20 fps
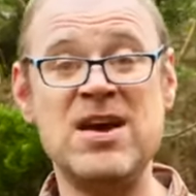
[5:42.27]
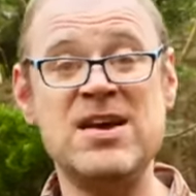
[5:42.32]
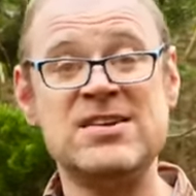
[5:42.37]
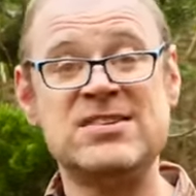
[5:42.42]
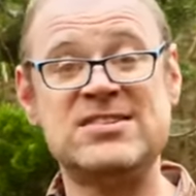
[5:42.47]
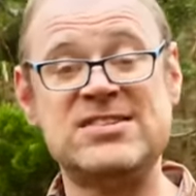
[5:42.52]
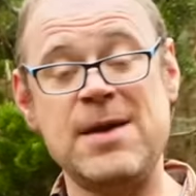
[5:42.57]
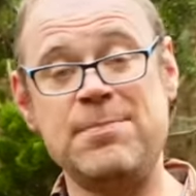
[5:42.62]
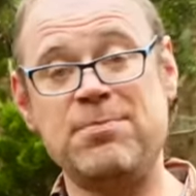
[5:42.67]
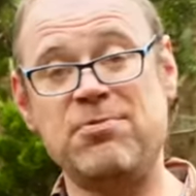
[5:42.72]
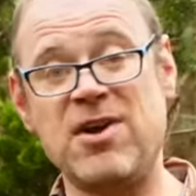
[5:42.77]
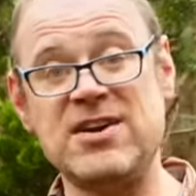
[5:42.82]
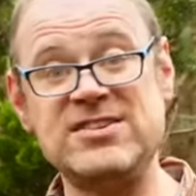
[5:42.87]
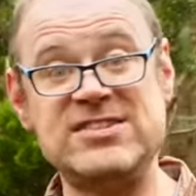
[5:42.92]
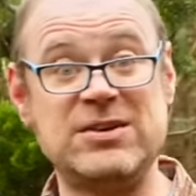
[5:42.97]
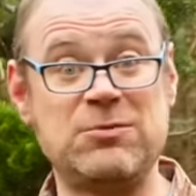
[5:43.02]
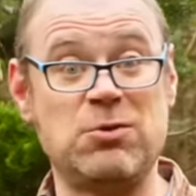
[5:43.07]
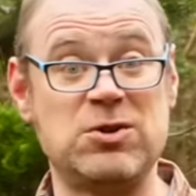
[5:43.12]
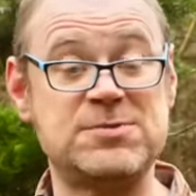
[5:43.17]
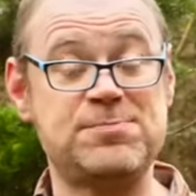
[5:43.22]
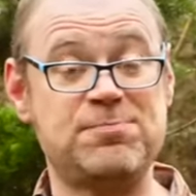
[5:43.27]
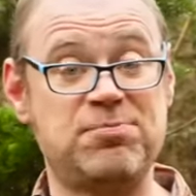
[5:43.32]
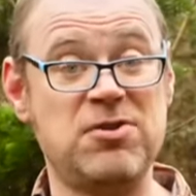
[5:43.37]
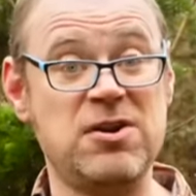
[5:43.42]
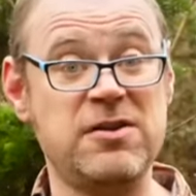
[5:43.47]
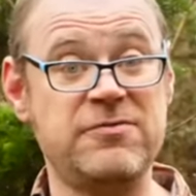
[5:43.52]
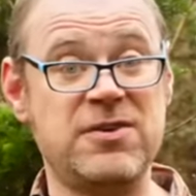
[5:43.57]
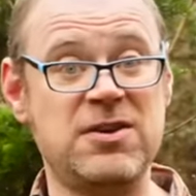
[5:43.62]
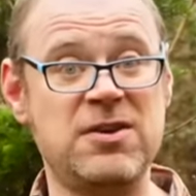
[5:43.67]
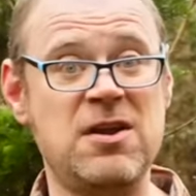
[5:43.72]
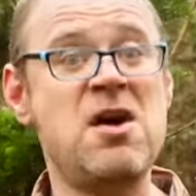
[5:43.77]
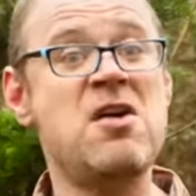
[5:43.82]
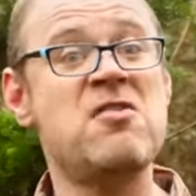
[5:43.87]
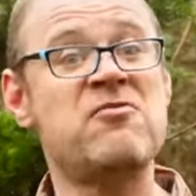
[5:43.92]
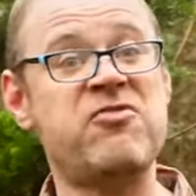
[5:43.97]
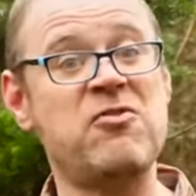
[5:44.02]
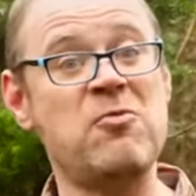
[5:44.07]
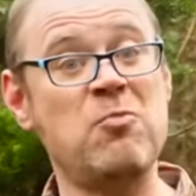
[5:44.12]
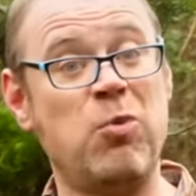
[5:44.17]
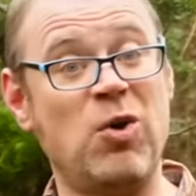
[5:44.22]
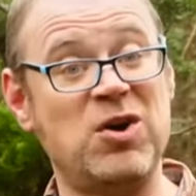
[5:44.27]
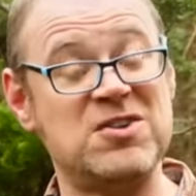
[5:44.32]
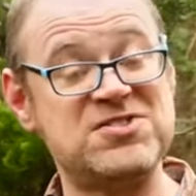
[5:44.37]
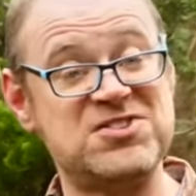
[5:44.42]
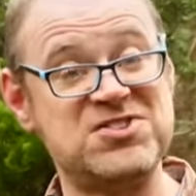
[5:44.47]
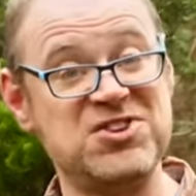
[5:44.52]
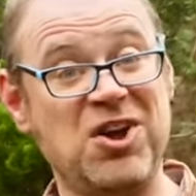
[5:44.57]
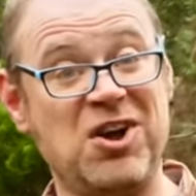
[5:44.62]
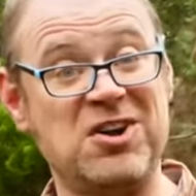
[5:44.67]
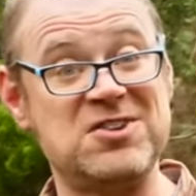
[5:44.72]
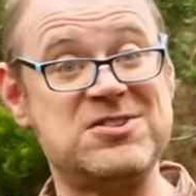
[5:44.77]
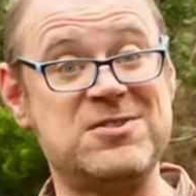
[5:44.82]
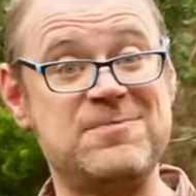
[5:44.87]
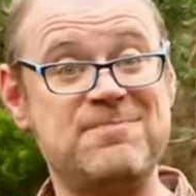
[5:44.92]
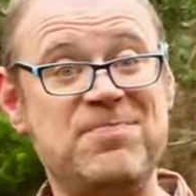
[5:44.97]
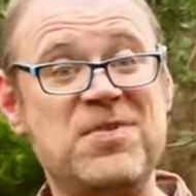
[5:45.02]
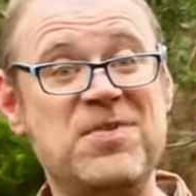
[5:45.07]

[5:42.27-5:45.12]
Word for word: separating what's proven from what's not.